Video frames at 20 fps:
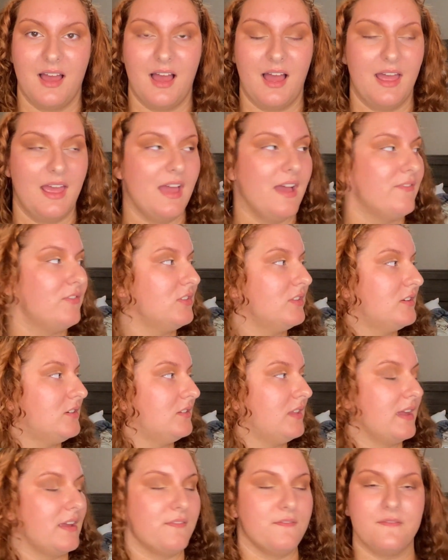I have a
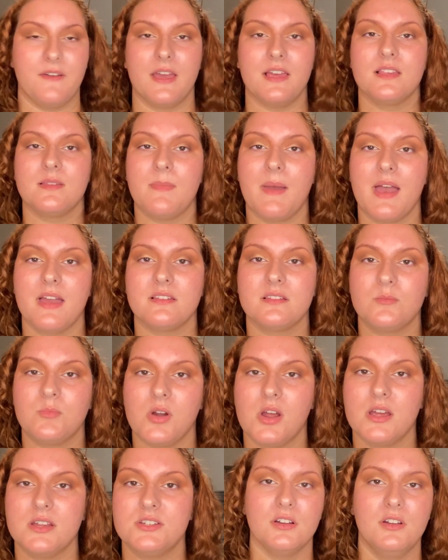little like face mask
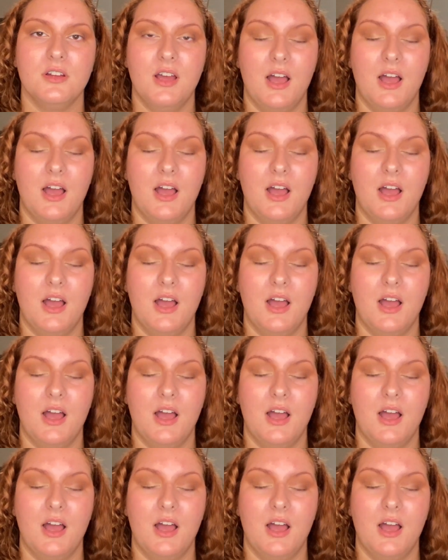brush.